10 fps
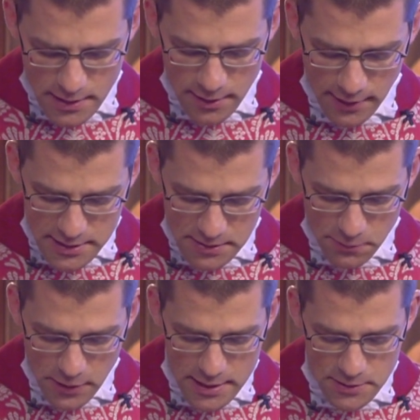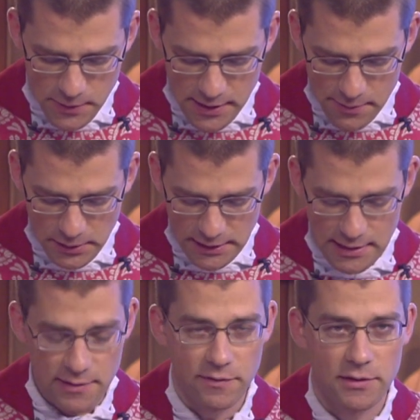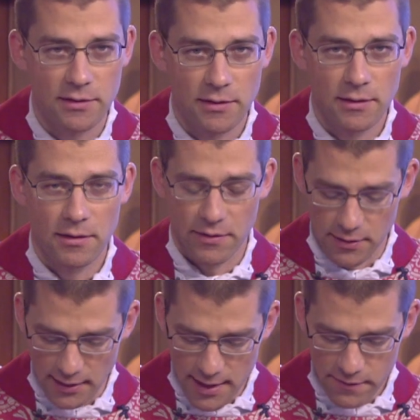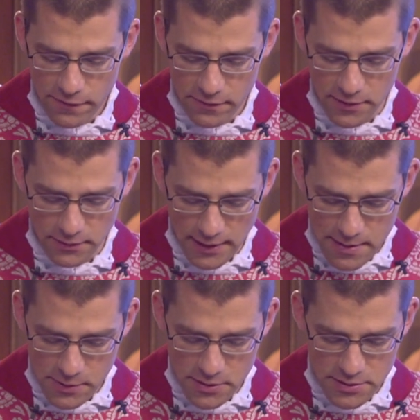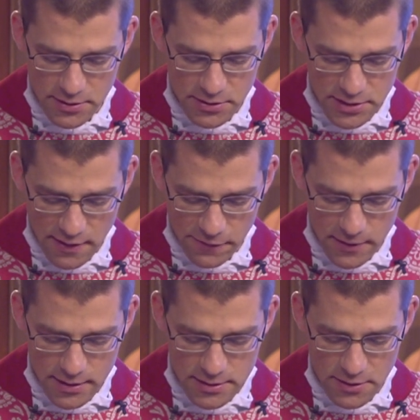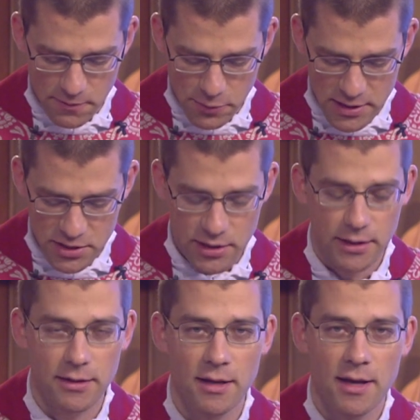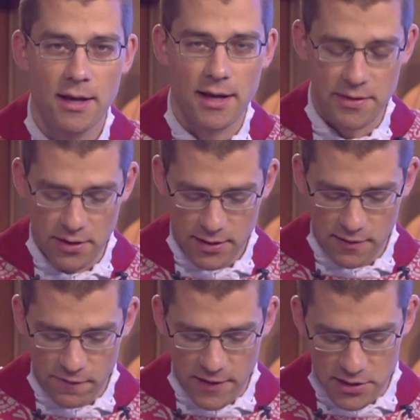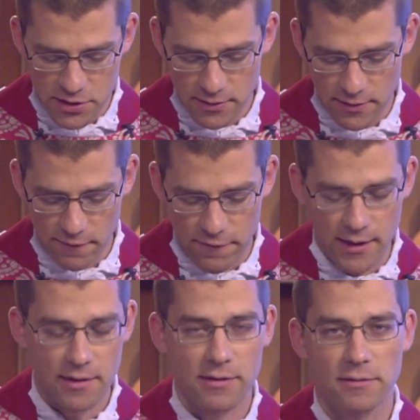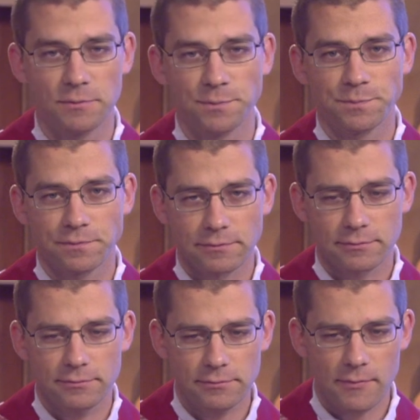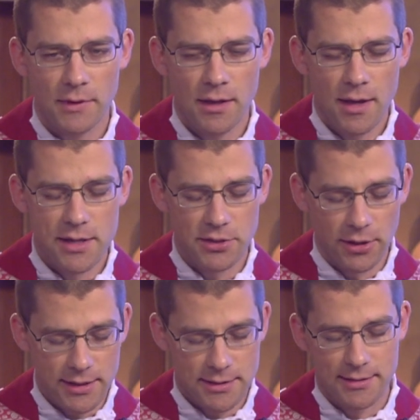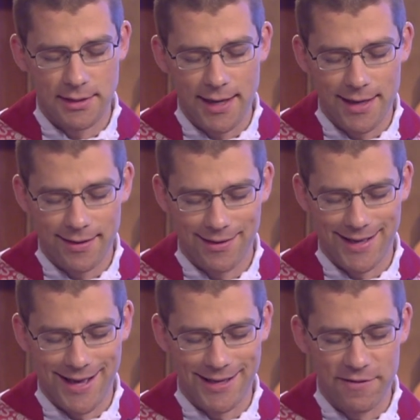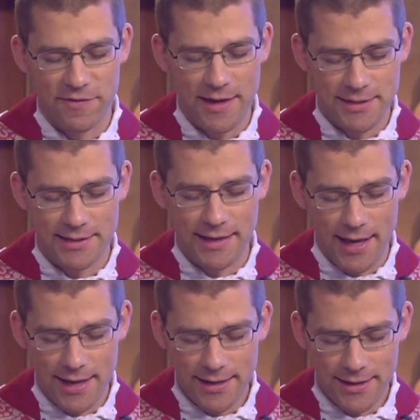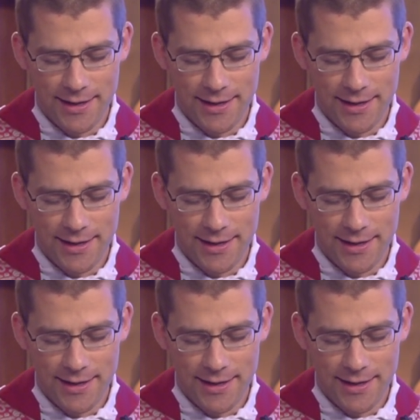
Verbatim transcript: Let us embrace what they believed their life, their labors, their sufferings, their preaching, and their confession of faith. And so let us today uh, give thanks to God